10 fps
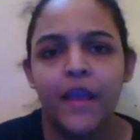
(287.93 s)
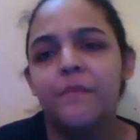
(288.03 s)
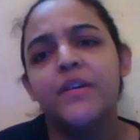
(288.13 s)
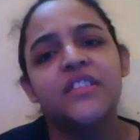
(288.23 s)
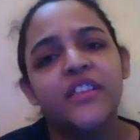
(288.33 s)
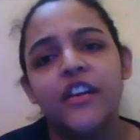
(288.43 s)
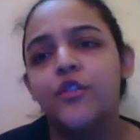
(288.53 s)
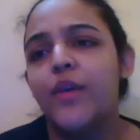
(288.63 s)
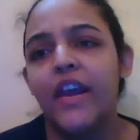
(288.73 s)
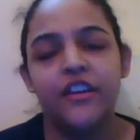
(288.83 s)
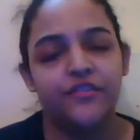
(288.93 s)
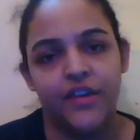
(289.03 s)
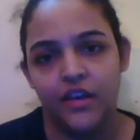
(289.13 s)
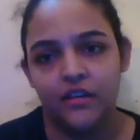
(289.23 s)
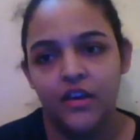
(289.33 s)
A person can do
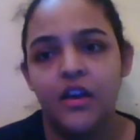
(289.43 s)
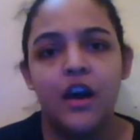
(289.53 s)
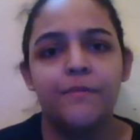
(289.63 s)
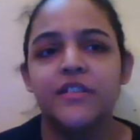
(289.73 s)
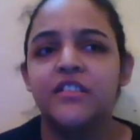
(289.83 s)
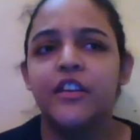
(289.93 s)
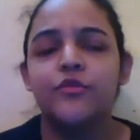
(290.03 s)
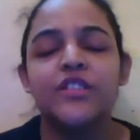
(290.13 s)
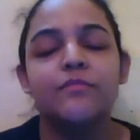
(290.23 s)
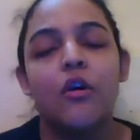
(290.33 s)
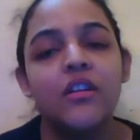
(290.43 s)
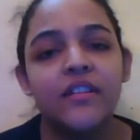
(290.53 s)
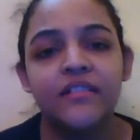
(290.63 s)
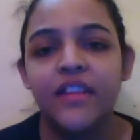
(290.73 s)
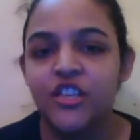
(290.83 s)
anything. A person can do small
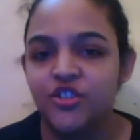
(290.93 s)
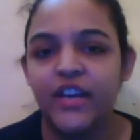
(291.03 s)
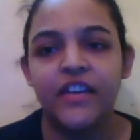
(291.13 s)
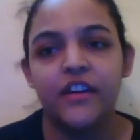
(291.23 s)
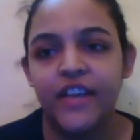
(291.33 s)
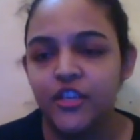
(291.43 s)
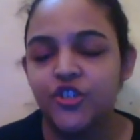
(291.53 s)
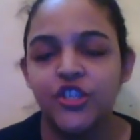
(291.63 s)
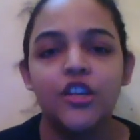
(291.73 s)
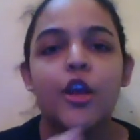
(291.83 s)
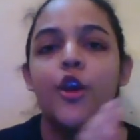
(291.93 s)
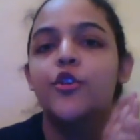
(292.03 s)
little things to get attention.